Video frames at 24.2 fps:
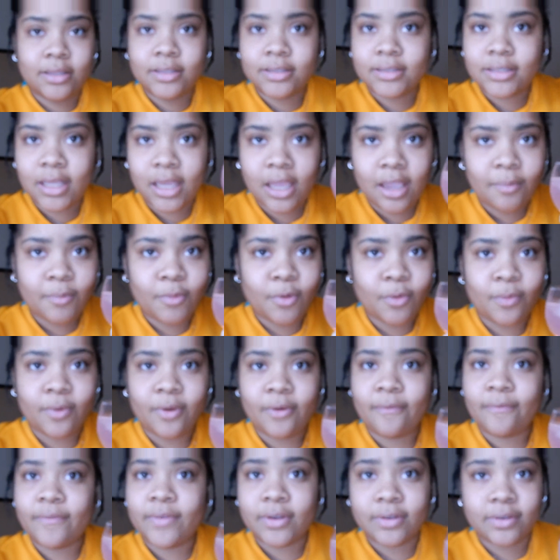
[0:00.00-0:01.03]
this camera
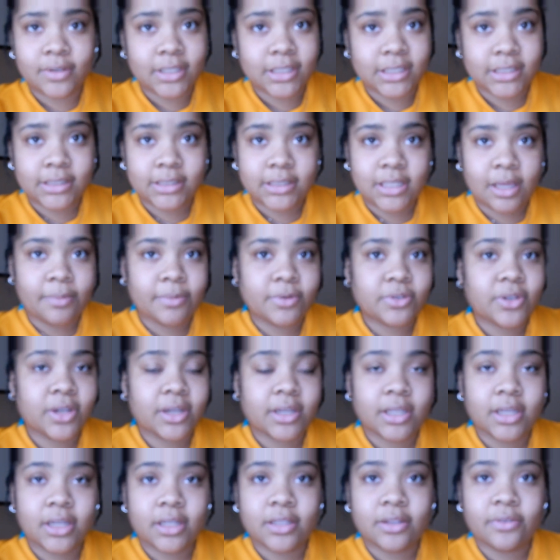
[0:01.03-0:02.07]
won't focus. I've been
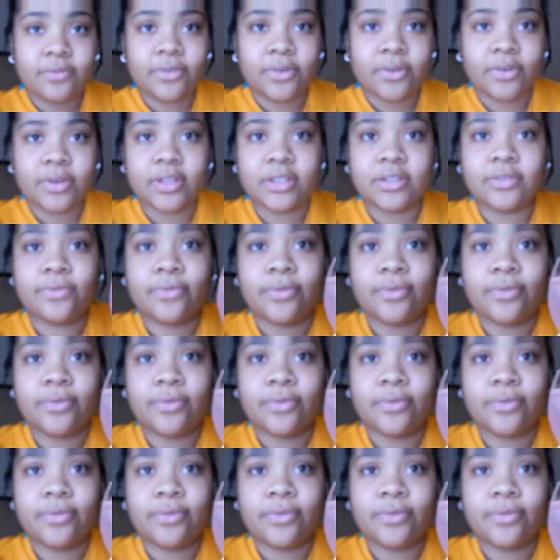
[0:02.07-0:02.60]
trying to get it to focus